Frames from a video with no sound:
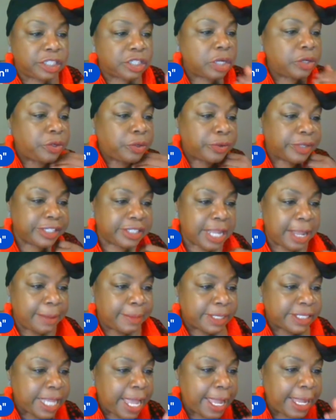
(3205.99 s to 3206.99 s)
Her daughter's name
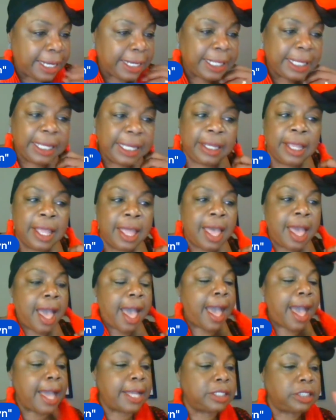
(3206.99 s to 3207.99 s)
is Haley,
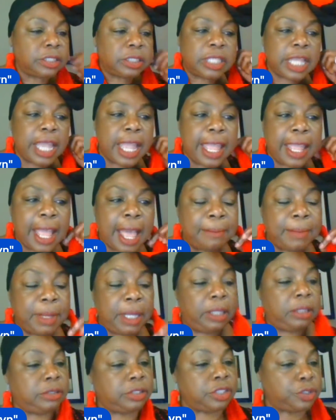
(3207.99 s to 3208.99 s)
and they, I
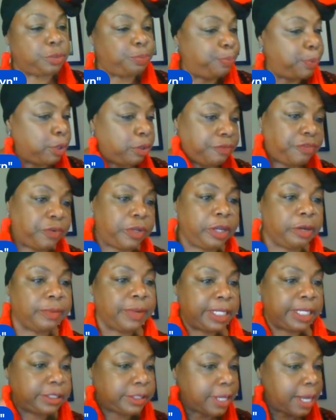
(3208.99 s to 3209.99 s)
mean, just beautiful
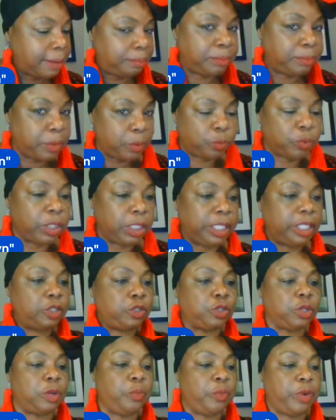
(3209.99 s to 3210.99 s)
earrings, and I'm really
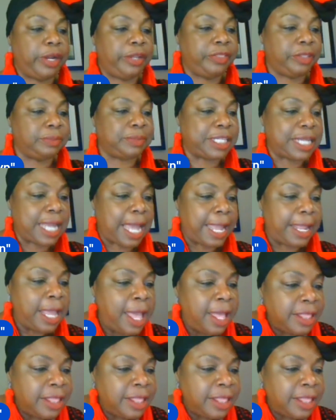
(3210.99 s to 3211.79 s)
enjoying wearing them tonight.